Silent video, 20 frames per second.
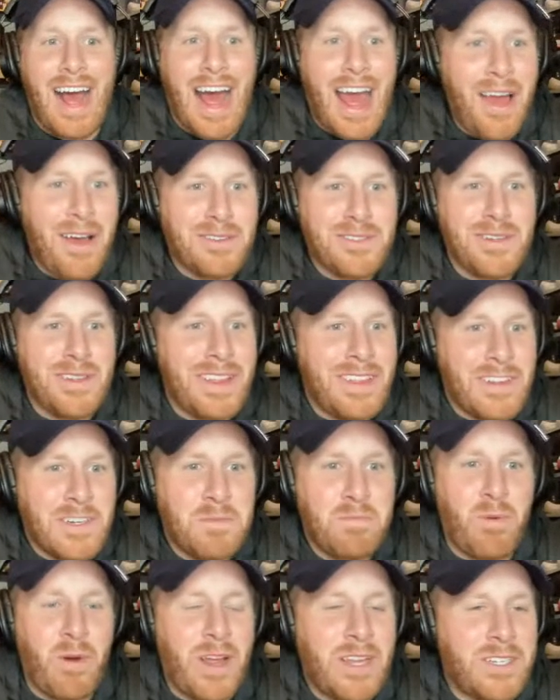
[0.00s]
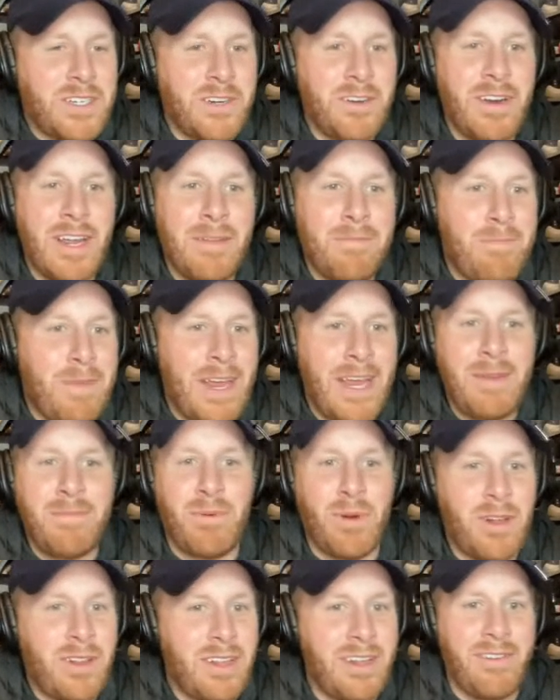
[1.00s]
I also think there's pressure in being
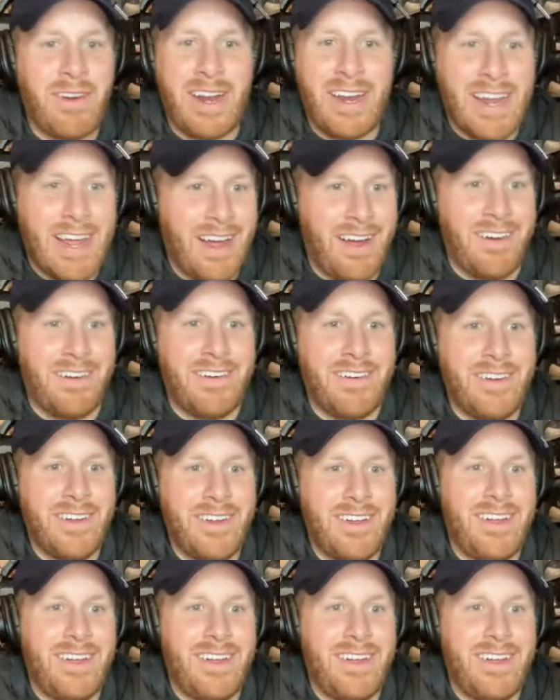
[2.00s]
Brooklyn right now.